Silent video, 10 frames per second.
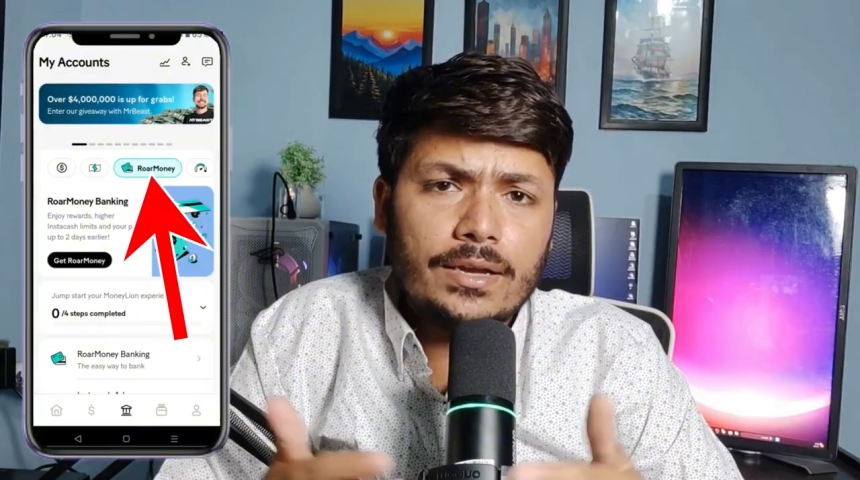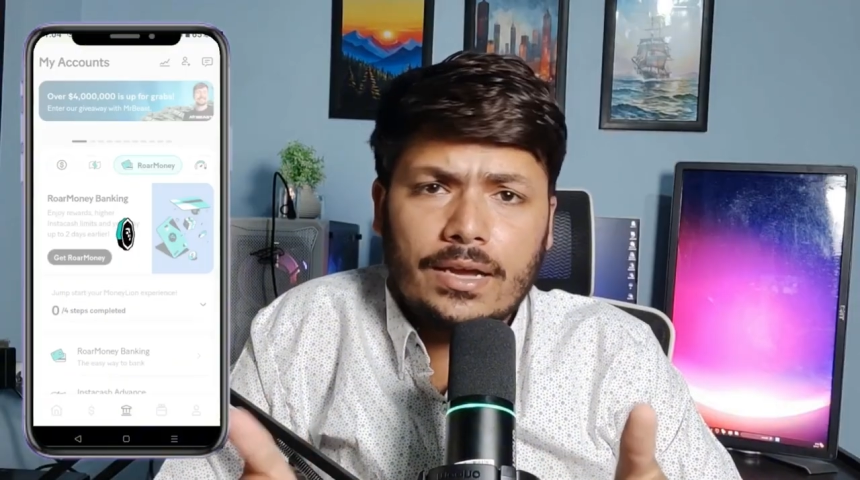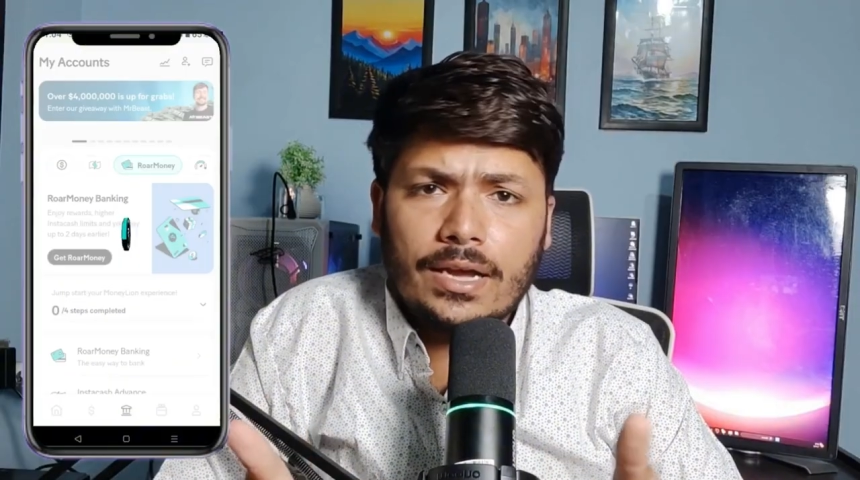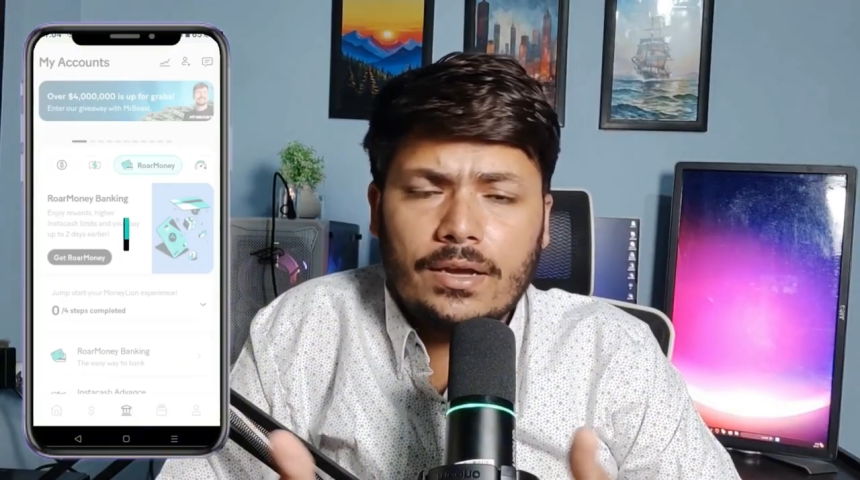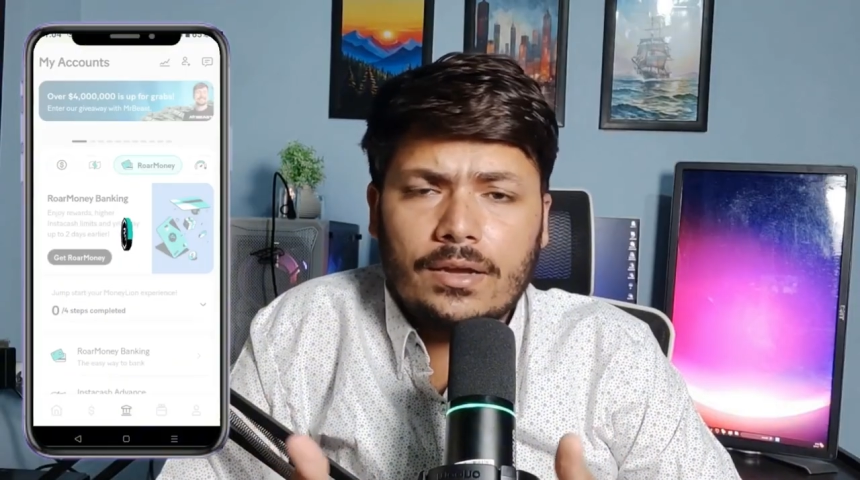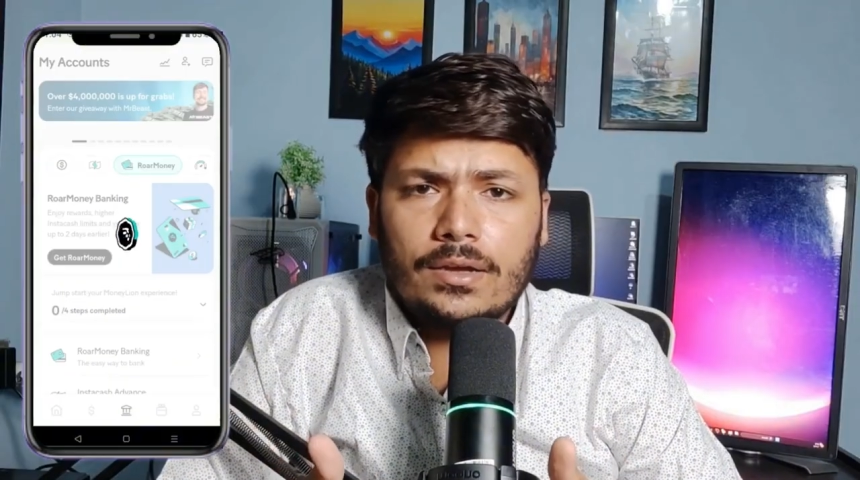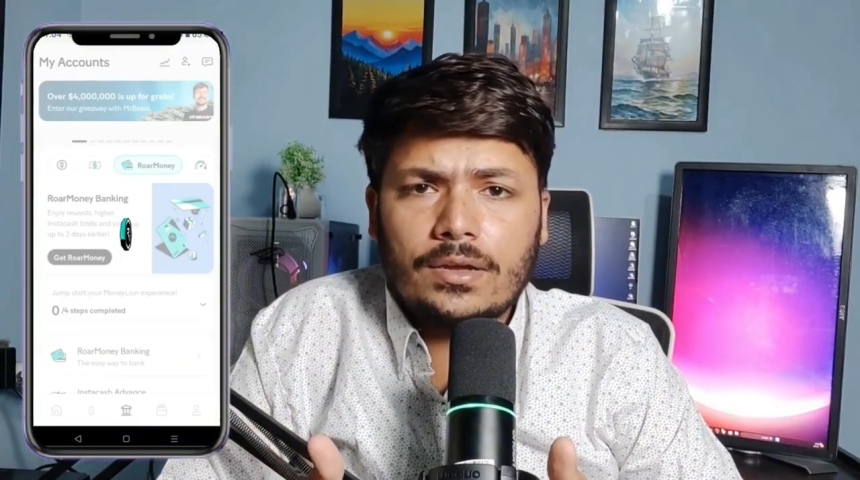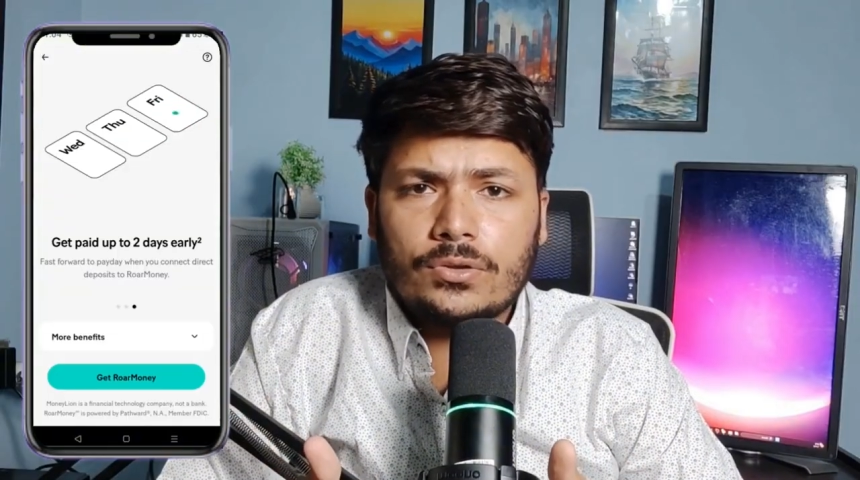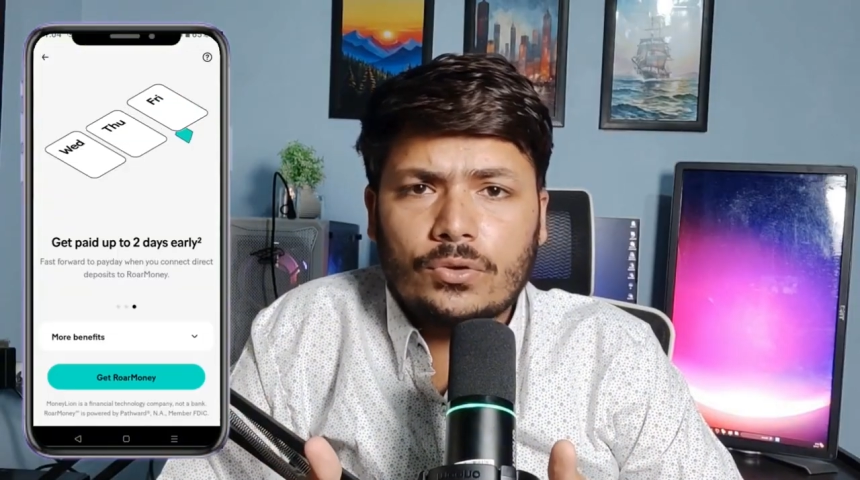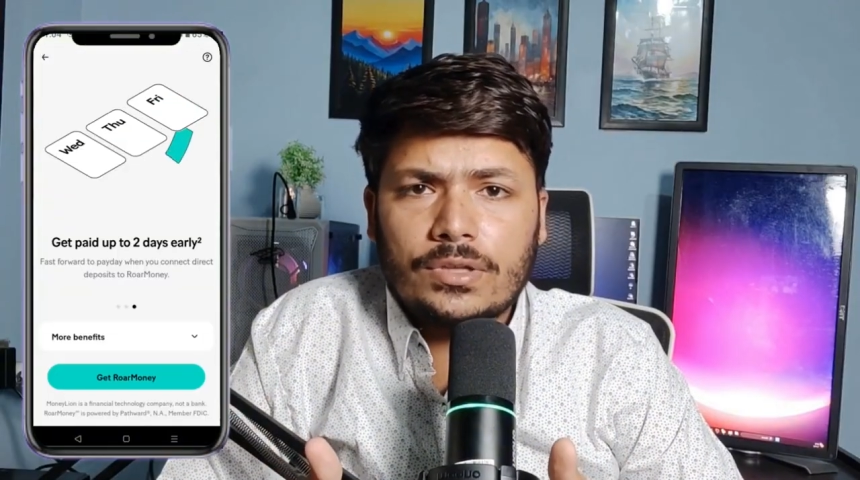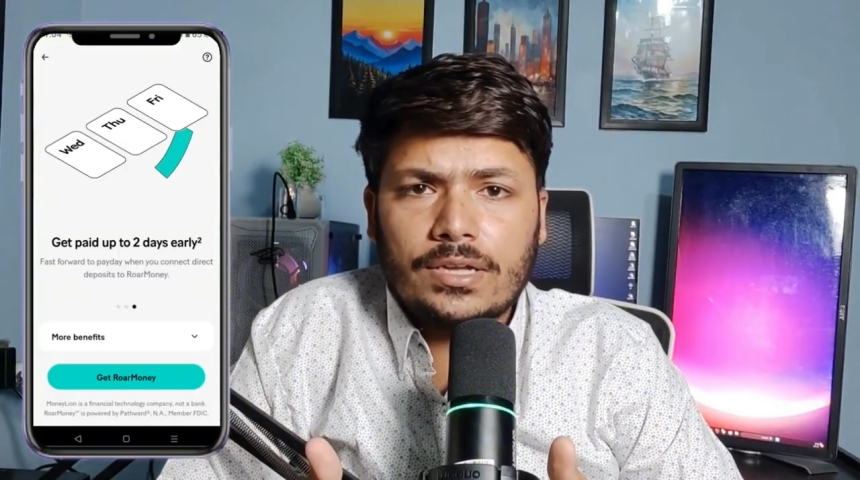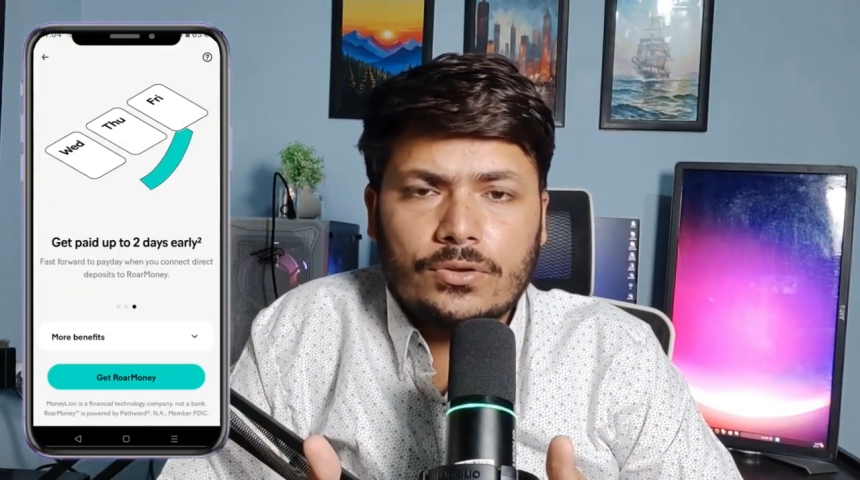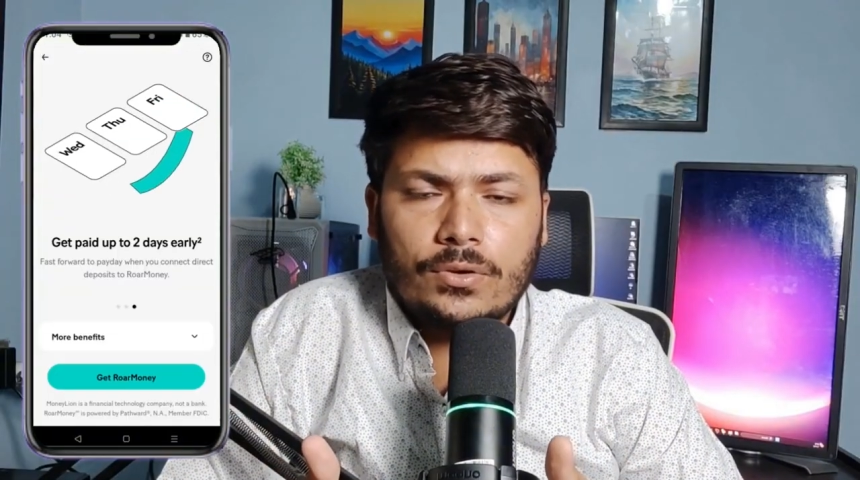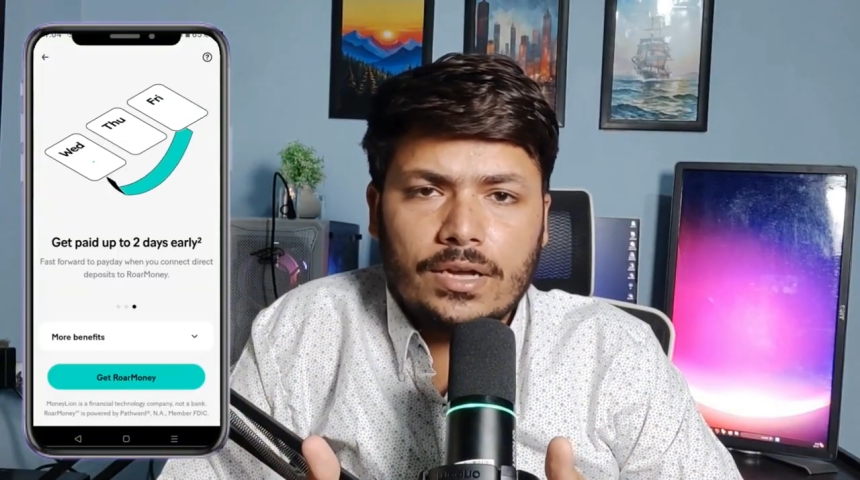Here, you'll need to